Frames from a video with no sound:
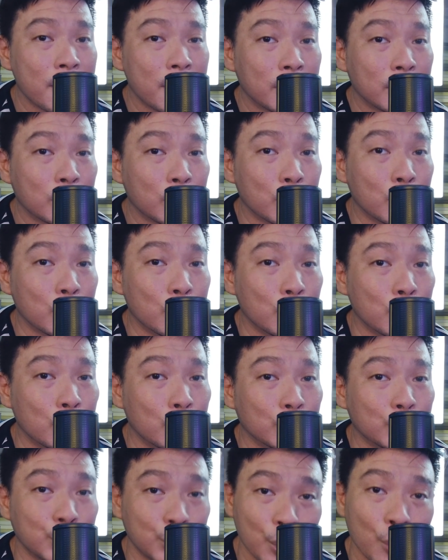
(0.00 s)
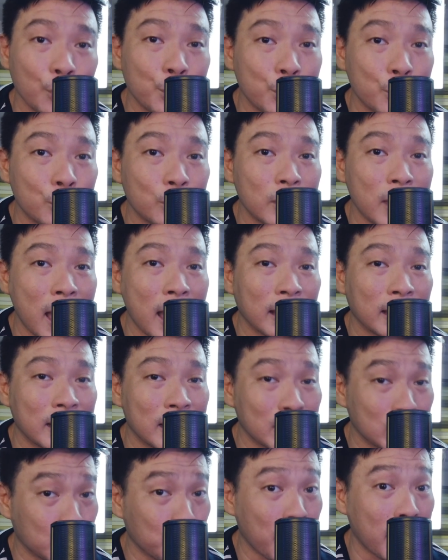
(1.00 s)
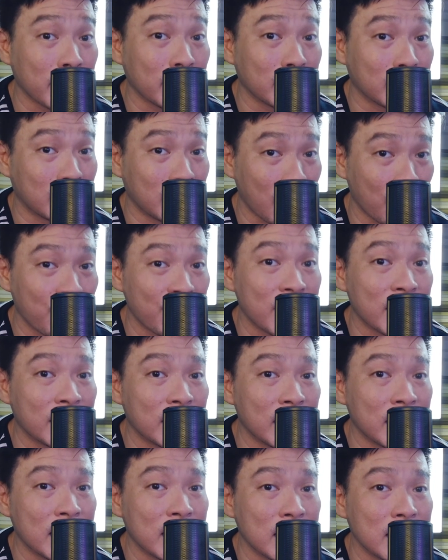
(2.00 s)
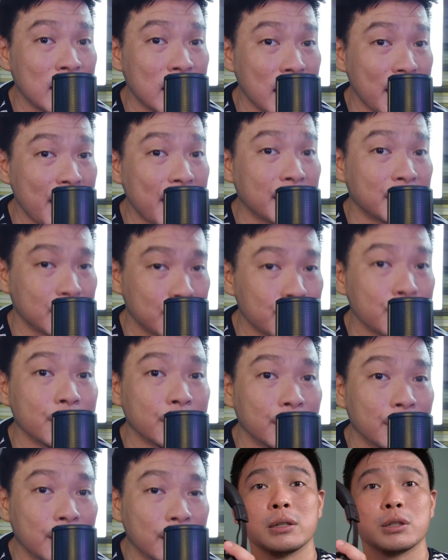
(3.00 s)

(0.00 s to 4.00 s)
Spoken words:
to show you that this mic definitely is good.